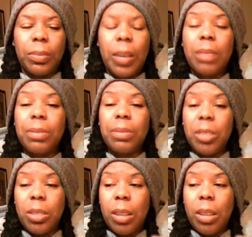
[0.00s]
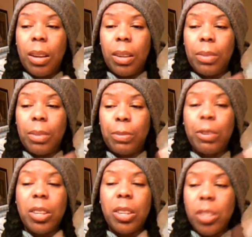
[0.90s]
unfinished,
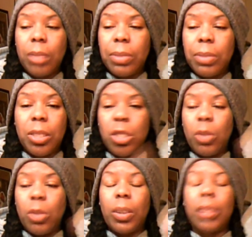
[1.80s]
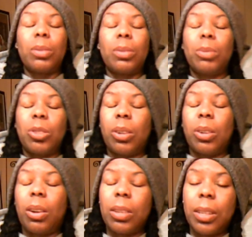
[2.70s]
fresh unfinished yarn. I don't know what you
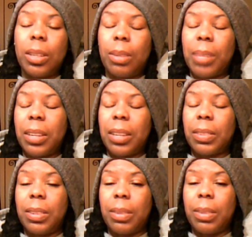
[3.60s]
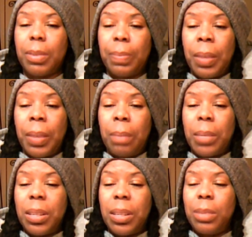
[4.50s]
call it. I can't think of it.
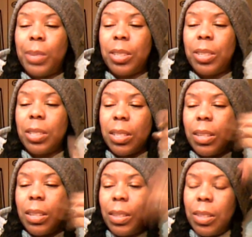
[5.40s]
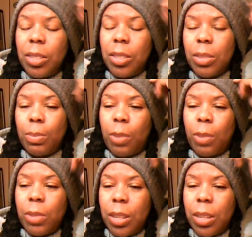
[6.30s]
But anyway, and she said, oh, they just
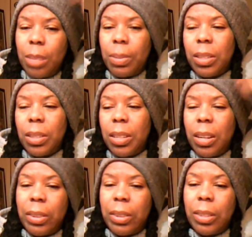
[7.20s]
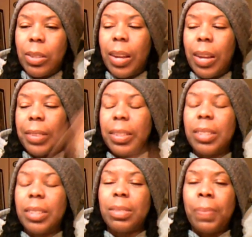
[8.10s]
crochet and they put it in their hair, and it looked like
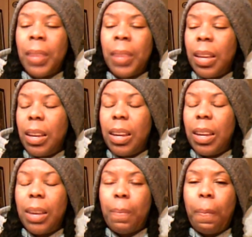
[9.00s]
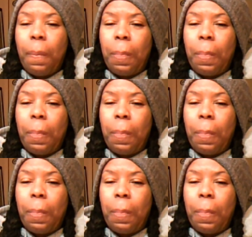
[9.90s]
this. And